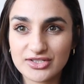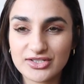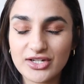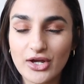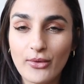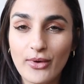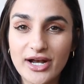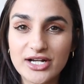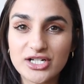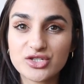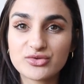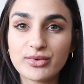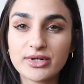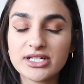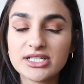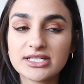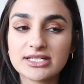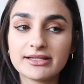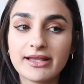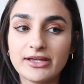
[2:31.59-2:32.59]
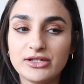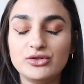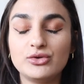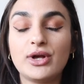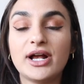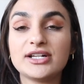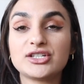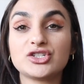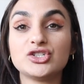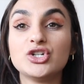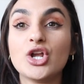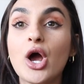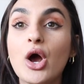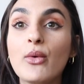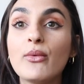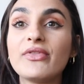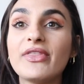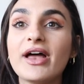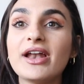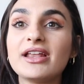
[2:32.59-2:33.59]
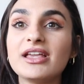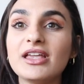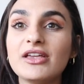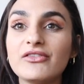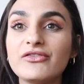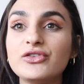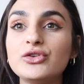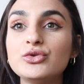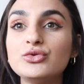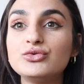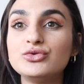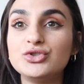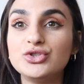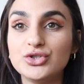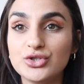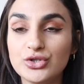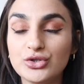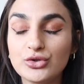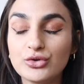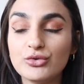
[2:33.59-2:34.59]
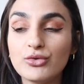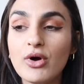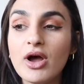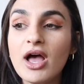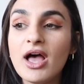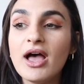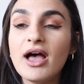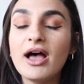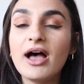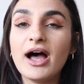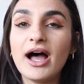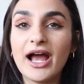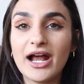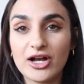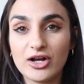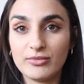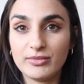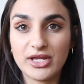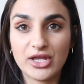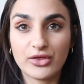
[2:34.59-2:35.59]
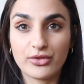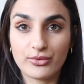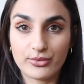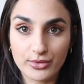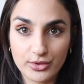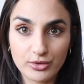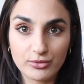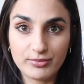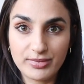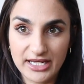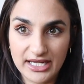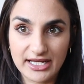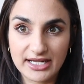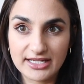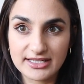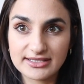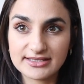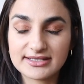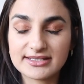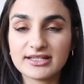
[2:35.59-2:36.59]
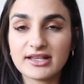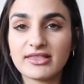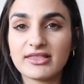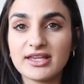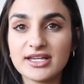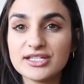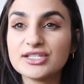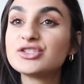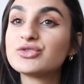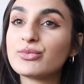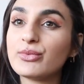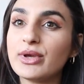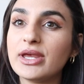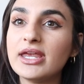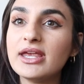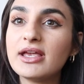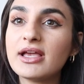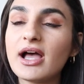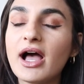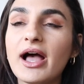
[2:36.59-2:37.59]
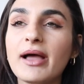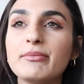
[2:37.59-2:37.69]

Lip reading: So I just wanted to let you guys know that if you do hire me through Beans this week,